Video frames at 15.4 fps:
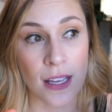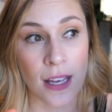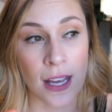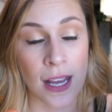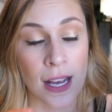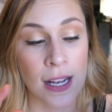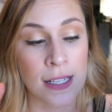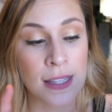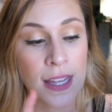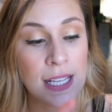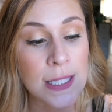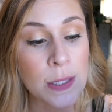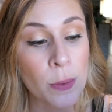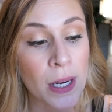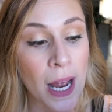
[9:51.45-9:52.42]
And
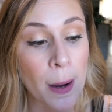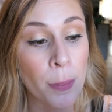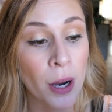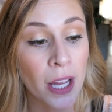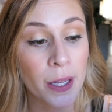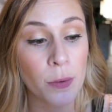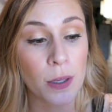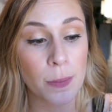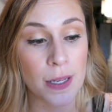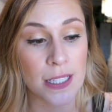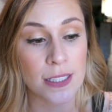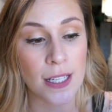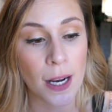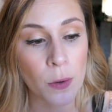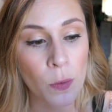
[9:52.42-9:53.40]
this one I probably would have
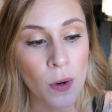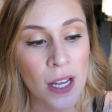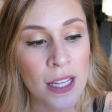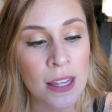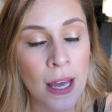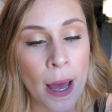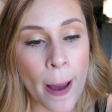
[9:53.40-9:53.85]
been done with,